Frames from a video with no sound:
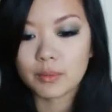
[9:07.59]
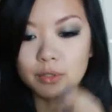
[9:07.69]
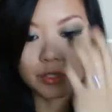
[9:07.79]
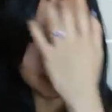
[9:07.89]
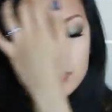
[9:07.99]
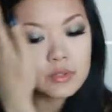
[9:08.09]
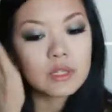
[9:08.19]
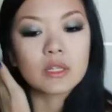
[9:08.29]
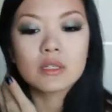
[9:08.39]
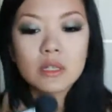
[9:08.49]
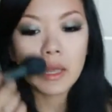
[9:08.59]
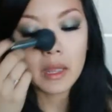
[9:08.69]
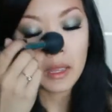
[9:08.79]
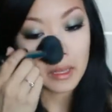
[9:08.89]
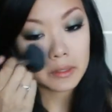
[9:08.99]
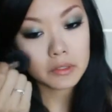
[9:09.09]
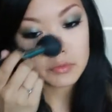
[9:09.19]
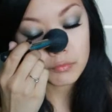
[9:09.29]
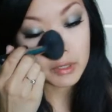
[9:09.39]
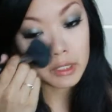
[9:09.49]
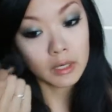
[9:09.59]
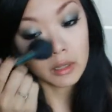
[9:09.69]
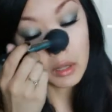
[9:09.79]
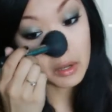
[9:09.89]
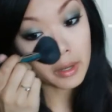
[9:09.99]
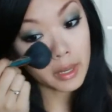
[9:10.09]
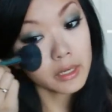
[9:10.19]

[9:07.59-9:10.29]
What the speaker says: I'm going to use this and just run it along